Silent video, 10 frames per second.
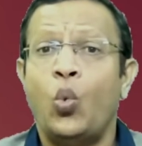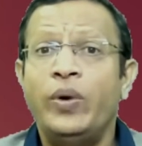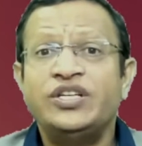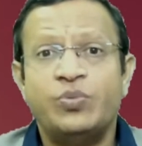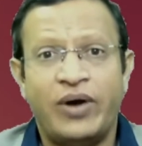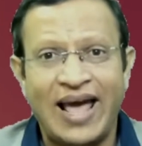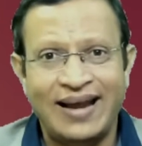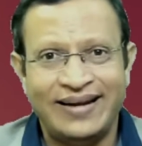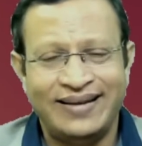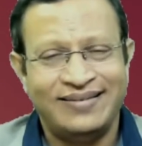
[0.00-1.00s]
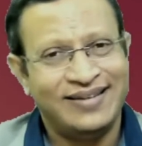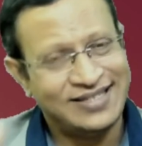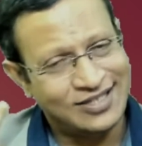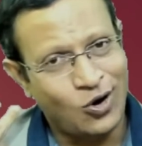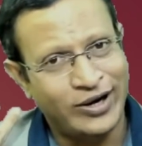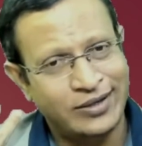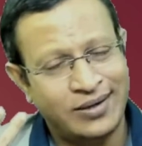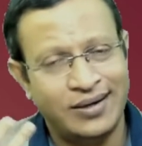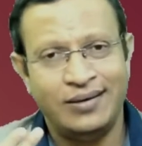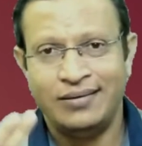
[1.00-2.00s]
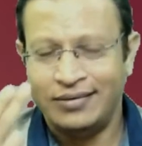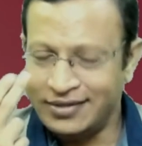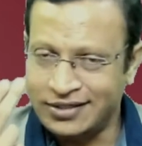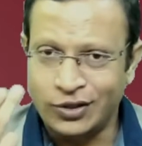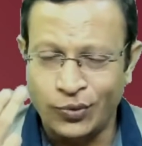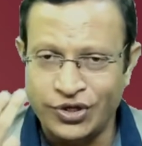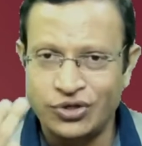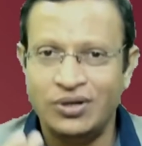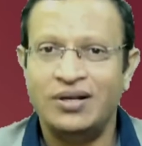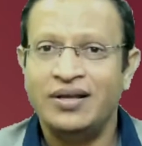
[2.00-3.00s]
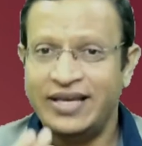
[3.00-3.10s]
which modality? Is it auditory? Is it visual?